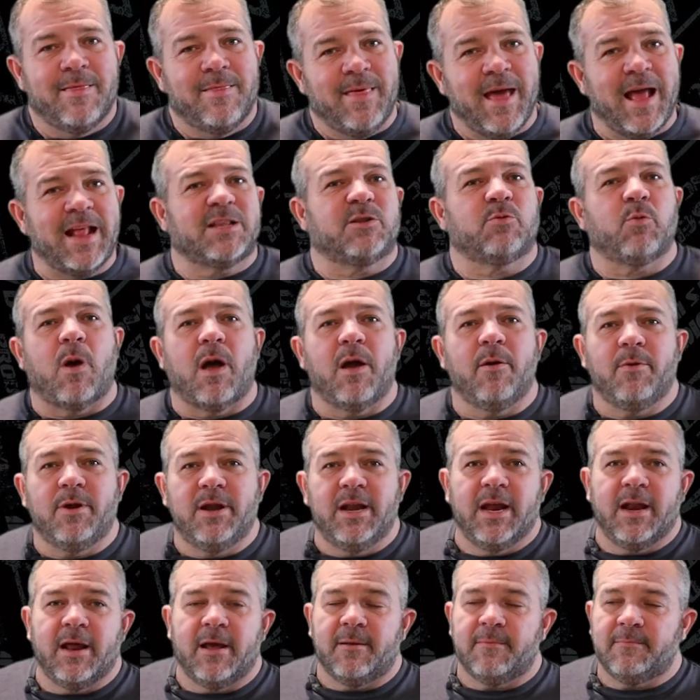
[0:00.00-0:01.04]
That's why we
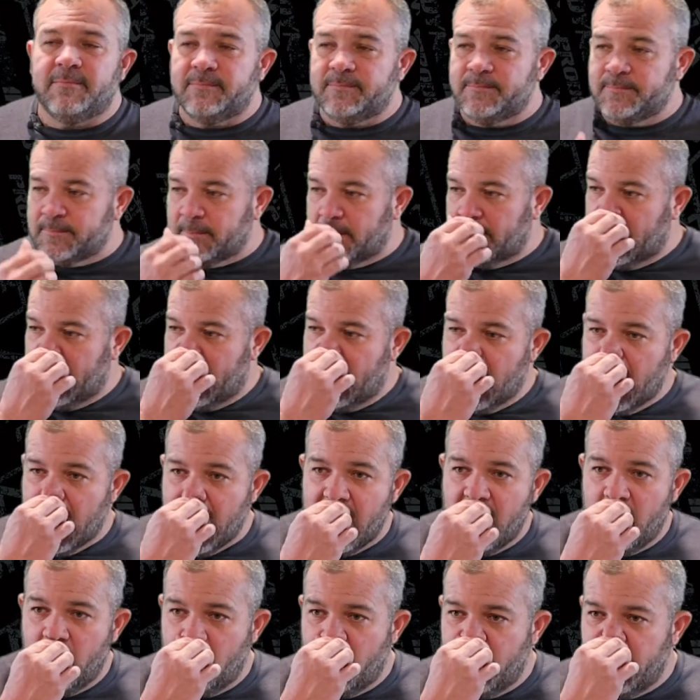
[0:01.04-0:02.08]
did it.
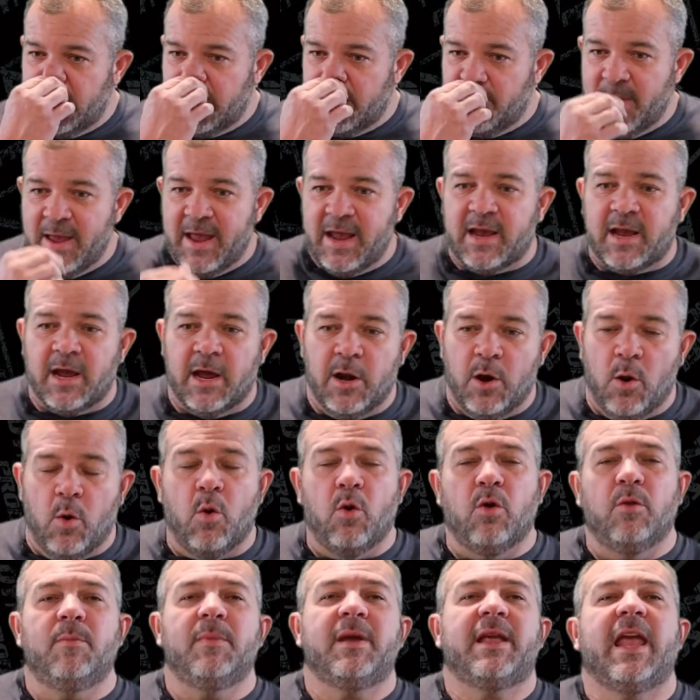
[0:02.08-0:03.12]
I wanted to make an
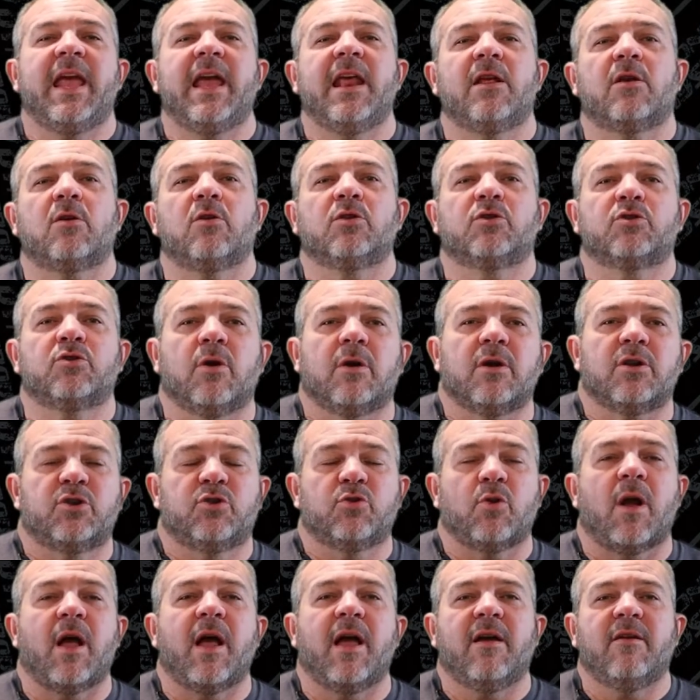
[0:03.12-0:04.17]
old mechanical truck
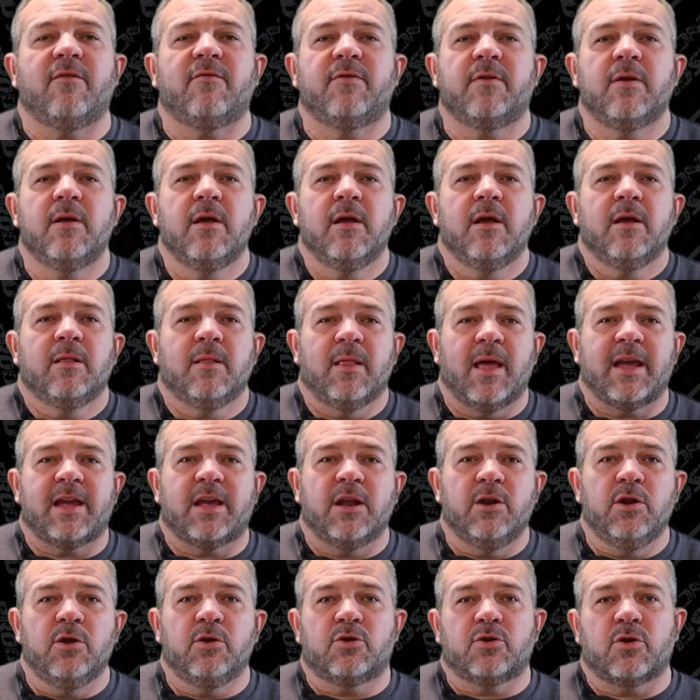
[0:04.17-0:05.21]
drive like
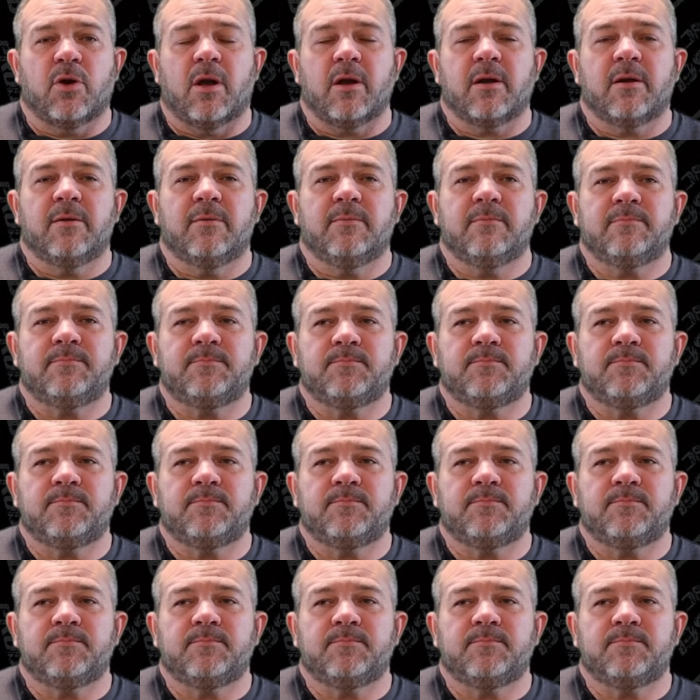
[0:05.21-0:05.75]
a new truck.